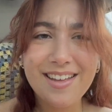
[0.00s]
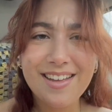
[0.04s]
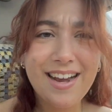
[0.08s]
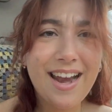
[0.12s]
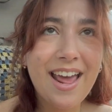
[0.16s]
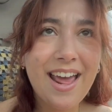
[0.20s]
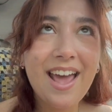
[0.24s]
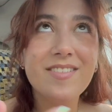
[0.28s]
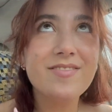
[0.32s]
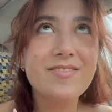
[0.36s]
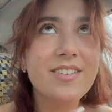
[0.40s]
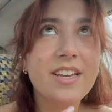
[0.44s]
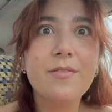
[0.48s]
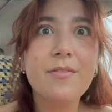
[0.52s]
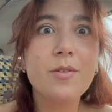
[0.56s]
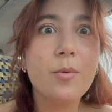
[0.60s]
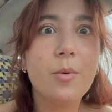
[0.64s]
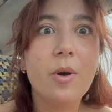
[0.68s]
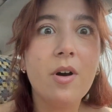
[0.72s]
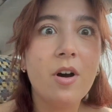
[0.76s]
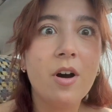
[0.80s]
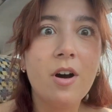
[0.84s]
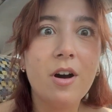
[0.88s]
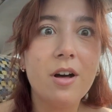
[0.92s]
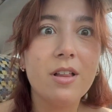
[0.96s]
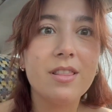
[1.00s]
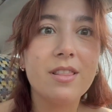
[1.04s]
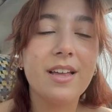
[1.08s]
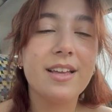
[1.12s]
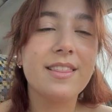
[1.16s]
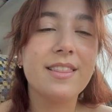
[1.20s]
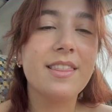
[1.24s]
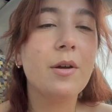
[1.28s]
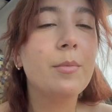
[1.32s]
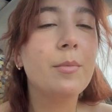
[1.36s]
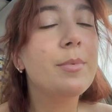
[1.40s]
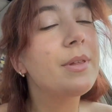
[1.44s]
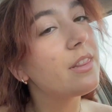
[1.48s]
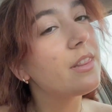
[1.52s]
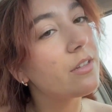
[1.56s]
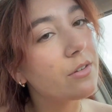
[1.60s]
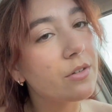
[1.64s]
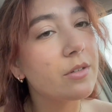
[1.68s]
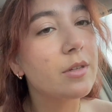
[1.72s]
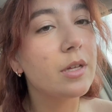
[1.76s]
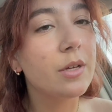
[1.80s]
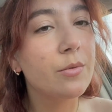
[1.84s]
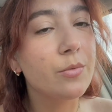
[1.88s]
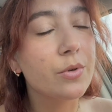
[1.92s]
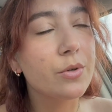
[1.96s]
and I have to give you a haul. Like that would be
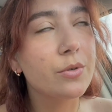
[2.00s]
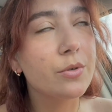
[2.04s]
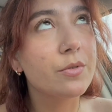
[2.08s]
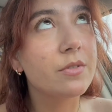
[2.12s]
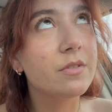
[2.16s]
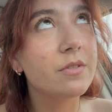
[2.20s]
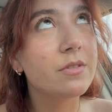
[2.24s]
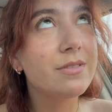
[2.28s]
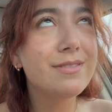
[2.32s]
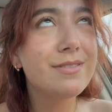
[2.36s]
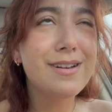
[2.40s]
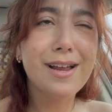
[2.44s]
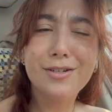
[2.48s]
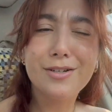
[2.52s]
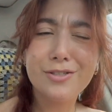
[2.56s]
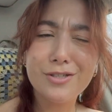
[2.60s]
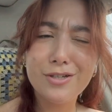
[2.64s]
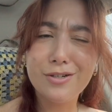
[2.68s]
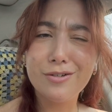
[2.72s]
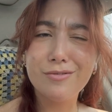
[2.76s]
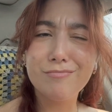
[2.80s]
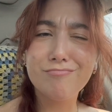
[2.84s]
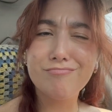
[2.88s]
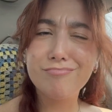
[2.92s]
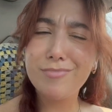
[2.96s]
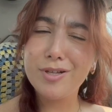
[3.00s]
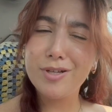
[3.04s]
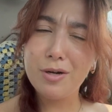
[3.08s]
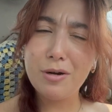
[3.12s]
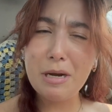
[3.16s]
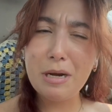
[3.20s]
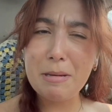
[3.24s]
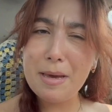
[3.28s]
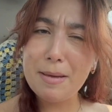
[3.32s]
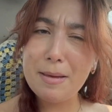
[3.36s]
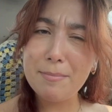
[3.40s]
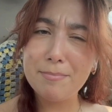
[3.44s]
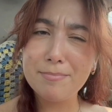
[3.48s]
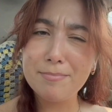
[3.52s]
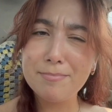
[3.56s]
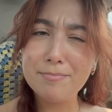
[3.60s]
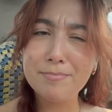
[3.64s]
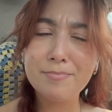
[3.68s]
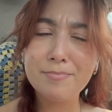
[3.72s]
literally rude not to, you know what I mean?